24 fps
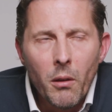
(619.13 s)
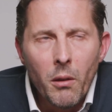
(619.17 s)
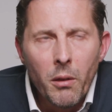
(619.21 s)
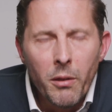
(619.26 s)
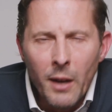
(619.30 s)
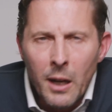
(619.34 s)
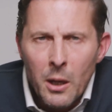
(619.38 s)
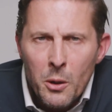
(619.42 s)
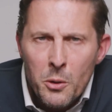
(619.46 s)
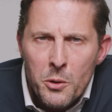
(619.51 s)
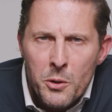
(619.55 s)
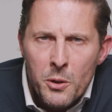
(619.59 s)

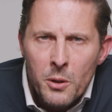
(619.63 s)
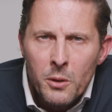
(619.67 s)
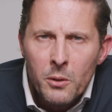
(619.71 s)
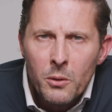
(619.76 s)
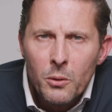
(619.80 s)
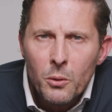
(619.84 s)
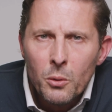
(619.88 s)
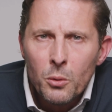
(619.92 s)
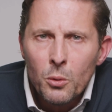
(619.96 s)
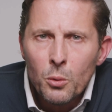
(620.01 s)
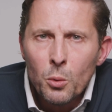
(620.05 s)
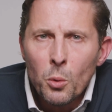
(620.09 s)

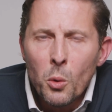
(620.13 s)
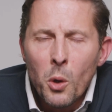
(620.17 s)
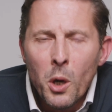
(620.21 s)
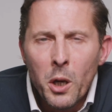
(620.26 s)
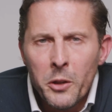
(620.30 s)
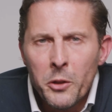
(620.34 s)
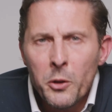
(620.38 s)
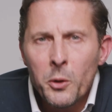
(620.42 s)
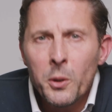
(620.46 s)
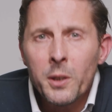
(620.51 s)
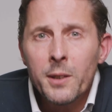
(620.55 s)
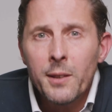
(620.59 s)

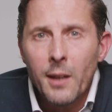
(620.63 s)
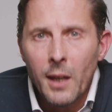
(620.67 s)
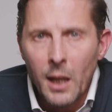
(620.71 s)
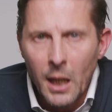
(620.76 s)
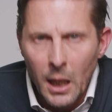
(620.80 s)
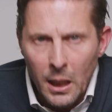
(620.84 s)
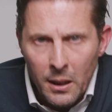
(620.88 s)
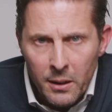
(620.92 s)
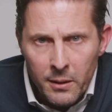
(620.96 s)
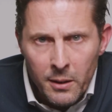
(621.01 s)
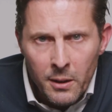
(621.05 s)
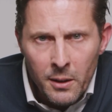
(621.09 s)

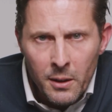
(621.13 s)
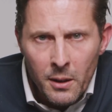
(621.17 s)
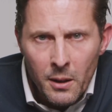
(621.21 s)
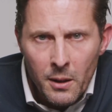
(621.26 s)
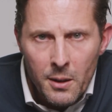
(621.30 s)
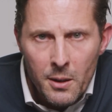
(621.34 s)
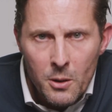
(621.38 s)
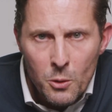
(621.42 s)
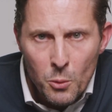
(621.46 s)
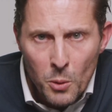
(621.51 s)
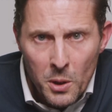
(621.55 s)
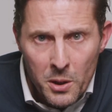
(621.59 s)
1,280
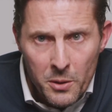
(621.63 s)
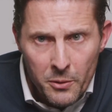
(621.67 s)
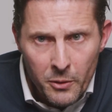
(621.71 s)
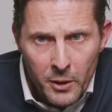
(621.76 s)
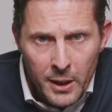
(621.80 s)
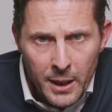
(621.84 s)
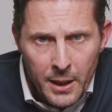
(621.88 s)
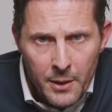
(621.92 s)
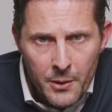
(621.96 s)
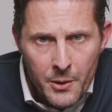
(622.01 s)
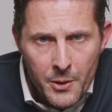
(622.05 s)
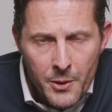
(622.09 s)
Swiss
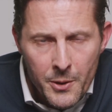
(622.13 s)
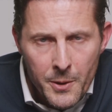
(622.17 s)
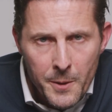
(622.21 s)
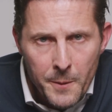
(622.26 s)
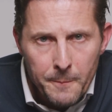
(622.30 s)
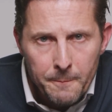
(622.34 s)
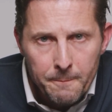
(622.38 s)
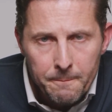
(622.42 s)
francs,